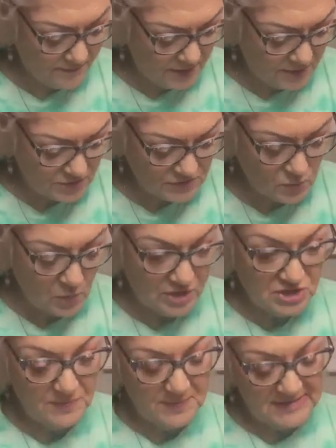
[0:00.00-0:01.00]
fun just
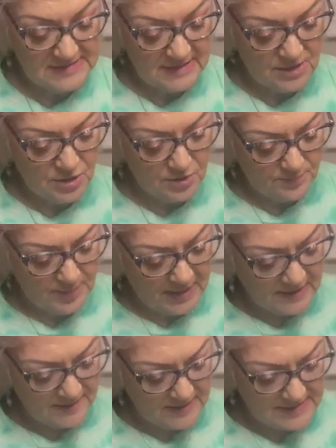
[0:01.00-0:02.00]
watching me sit here and
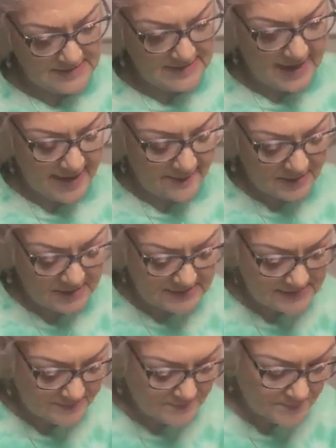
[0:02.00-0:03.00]
paint these
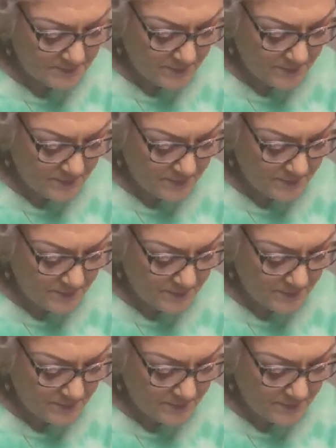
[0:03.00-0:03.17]
diamonds.